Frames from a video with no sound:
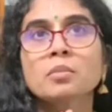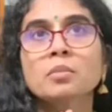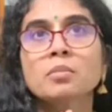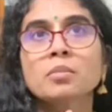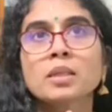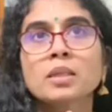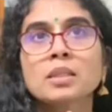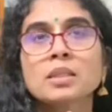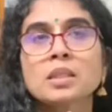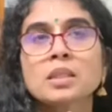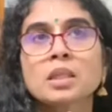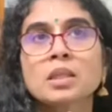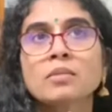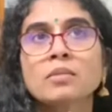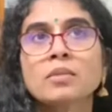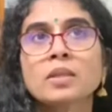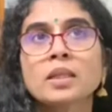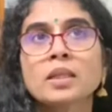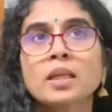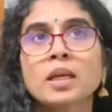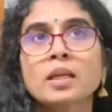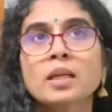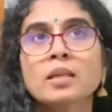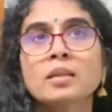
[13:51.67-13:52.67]
by
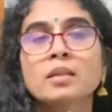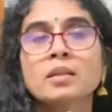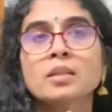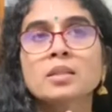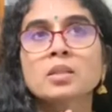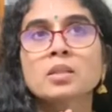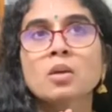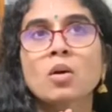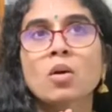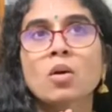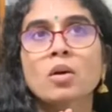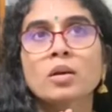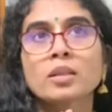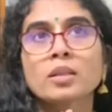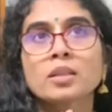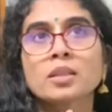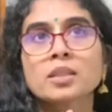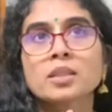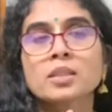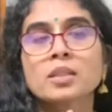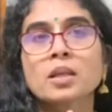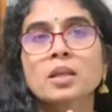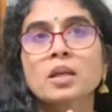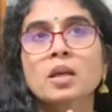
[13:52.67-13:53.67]
serving elders'
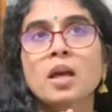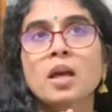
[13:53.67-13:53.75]
orders.